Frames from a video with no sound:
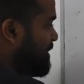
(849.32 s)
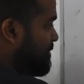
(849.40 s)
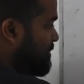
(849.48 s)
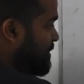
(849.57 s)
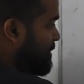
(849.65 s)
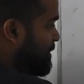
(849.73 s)

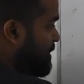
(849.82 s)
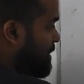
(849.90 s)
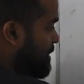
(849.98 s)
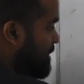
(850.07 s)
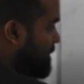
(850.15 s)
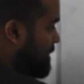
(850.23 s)
people,
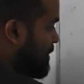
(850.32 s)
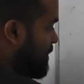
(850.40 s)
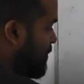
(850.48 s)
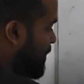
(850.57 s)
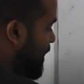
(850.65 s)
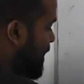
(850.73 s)

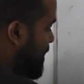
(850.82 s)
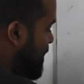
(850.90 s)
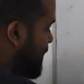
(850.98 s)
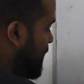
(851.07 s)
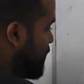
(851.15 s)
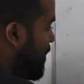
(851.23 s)

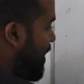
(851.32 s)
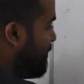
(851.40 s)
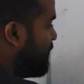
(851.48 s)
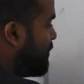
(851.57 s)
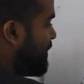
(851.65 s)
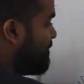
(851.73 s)
okay, you
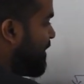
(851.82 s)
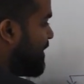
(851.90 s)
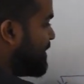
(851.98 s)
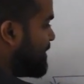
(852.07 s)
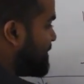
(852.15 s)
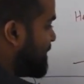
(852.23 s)
have to
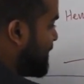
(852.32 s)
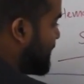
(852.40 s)
divide this